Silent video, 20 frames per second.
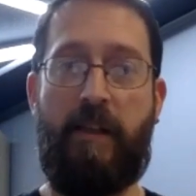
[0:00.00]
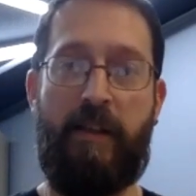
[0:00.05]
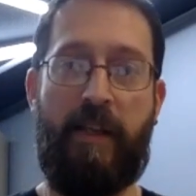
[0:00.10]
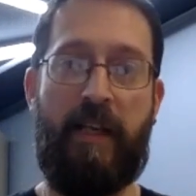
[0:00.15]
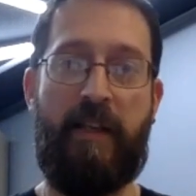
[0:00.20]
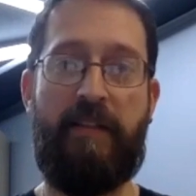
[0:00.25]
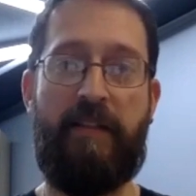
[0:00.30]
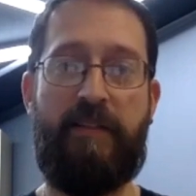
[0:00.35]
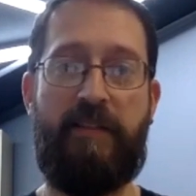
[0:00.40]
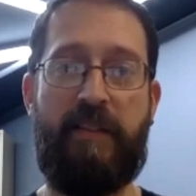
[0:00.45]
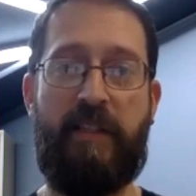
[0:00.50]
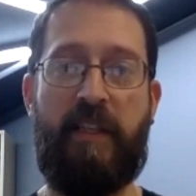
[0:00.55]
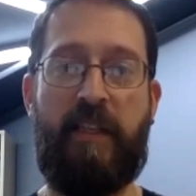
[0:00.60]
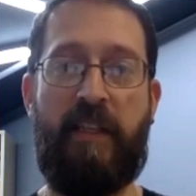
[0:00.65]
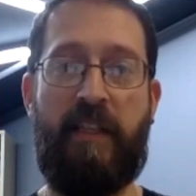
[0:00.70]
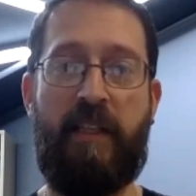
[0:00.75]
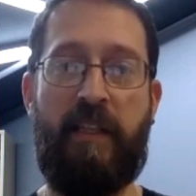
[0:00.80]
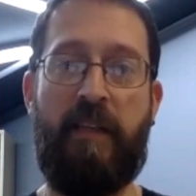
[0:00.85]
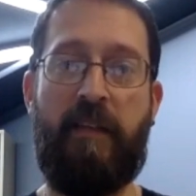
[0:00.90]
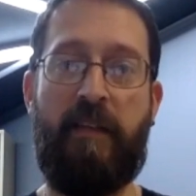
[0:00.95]
That is the
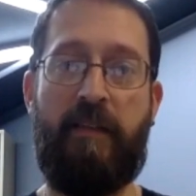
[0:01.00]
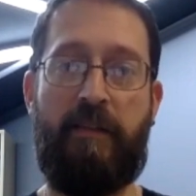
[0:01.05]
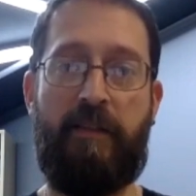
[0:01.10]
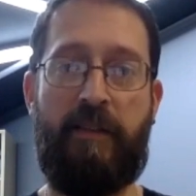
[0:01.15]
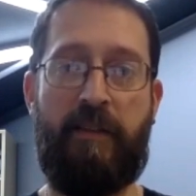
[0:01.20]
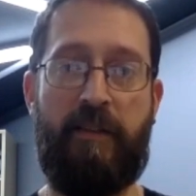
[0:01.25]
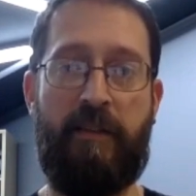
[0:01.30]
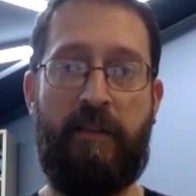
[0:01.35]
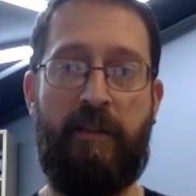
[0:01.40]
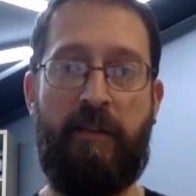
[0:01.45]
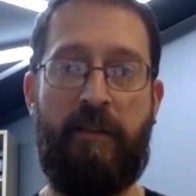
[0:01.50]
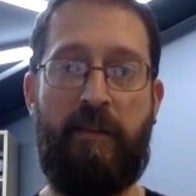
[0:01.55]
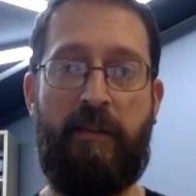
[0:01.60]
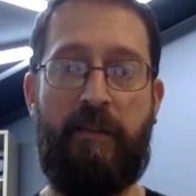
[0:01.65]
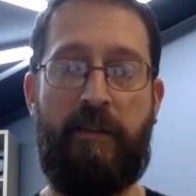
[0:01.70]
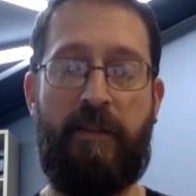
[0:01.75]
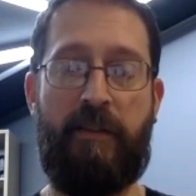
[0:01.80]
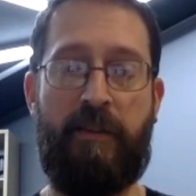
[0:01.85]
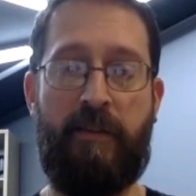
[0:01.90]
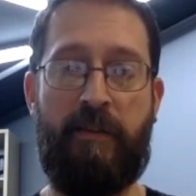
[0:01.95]
key to
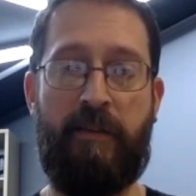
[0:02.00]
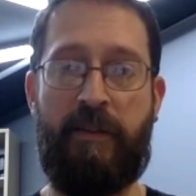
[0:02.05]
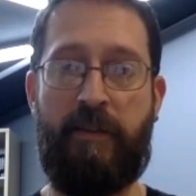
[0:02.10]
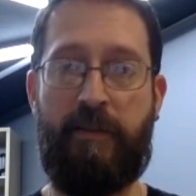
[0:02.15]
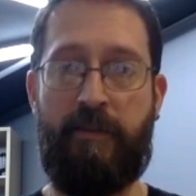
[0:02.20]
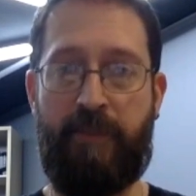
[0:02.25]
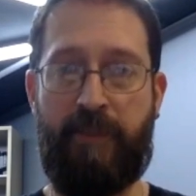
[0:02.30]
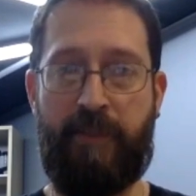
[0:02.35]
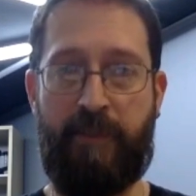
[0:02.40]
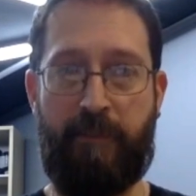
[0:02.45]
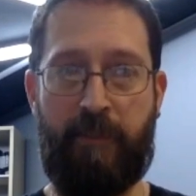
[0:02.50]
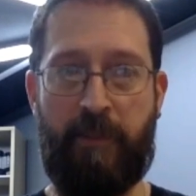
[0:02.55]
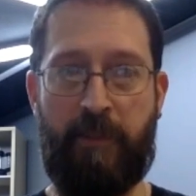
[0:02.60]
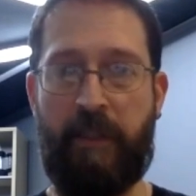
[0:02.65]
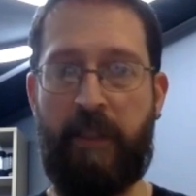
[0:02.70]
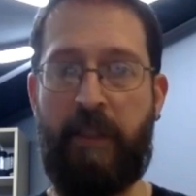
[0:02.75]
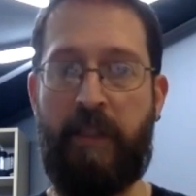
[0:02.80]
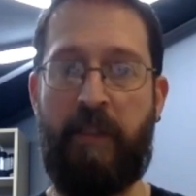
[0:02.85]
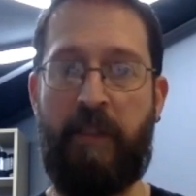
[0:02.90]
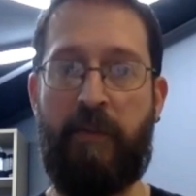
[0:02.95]
the
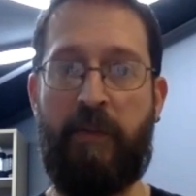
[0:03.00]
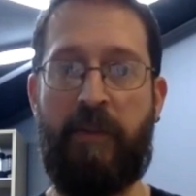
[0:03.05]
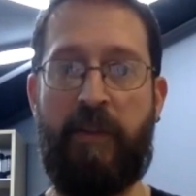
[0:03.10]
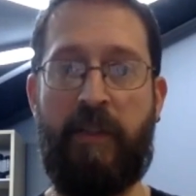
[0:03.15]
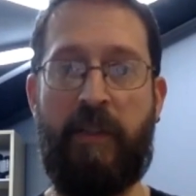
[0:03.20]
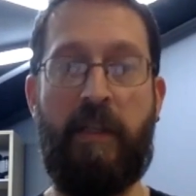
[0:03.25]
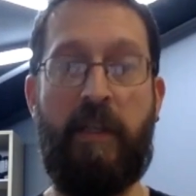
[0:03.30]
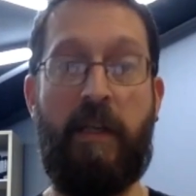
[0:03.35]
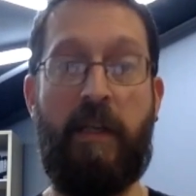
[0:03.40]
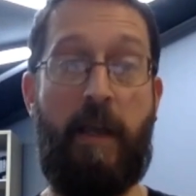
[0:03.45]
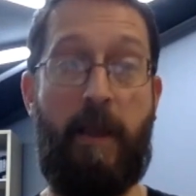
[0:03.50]
marketing with it.